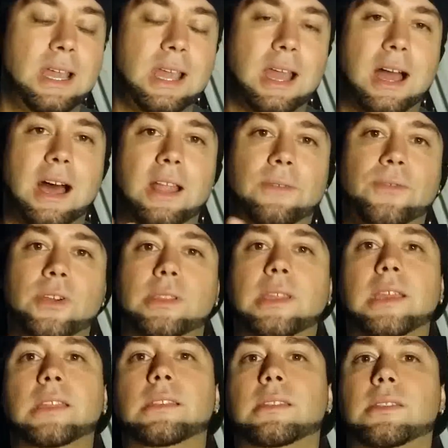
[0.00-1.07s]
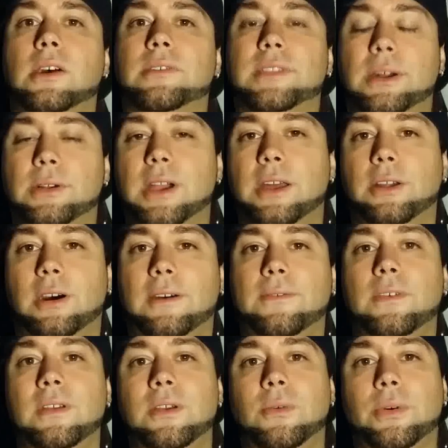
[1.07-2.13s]
The first thing is the soft cell
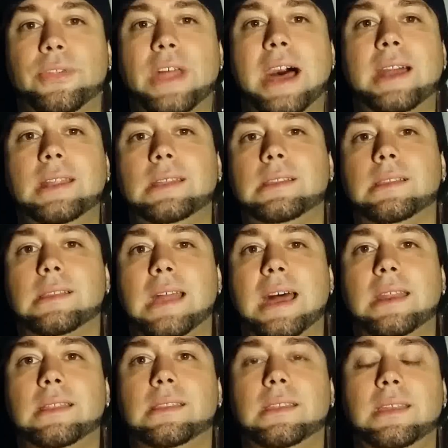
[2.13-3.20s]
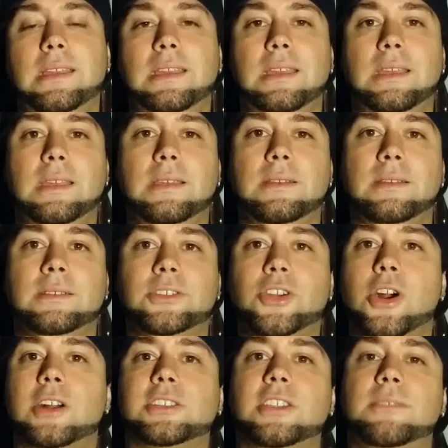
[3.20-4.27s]
cutoff. What that is the
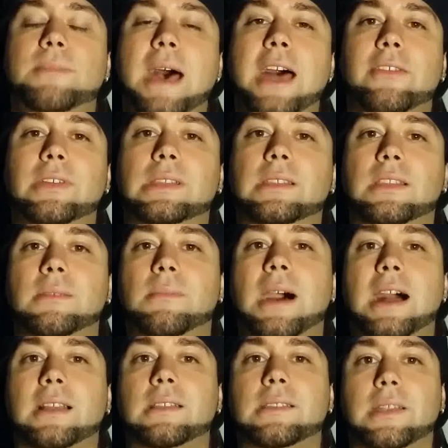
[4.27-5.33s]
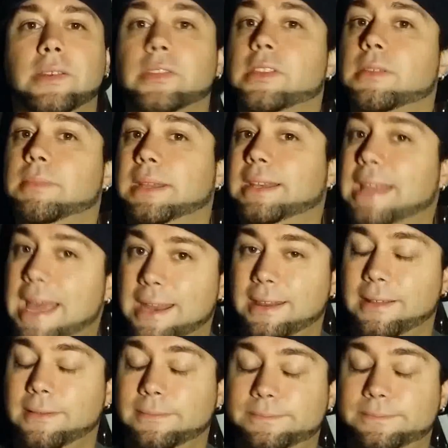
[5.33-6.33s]
charge of the batteries that the mod considers to be dead.